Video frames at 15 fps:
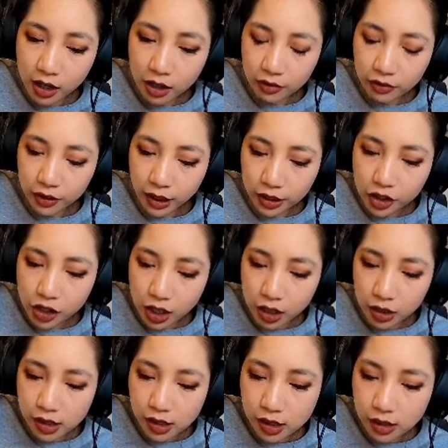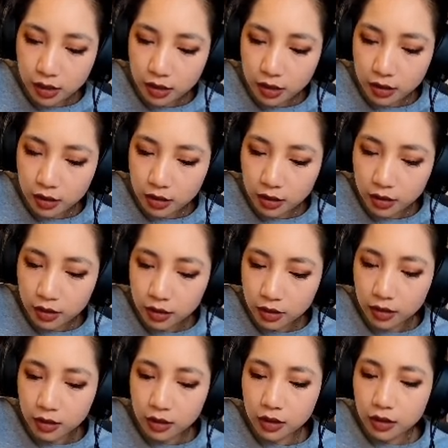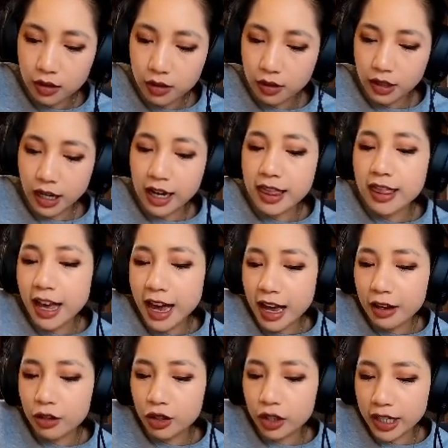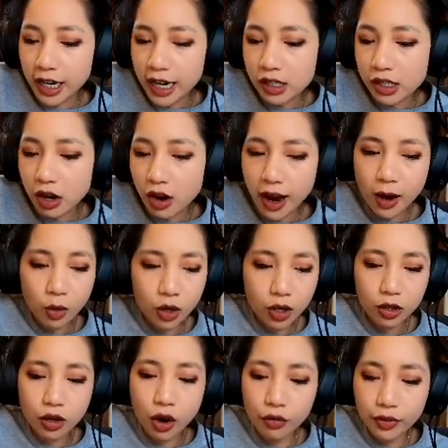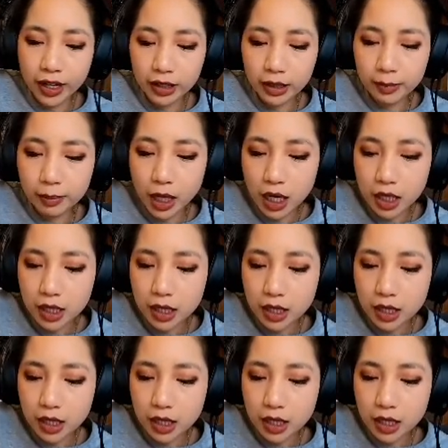electrons, and that creates our covalent bond.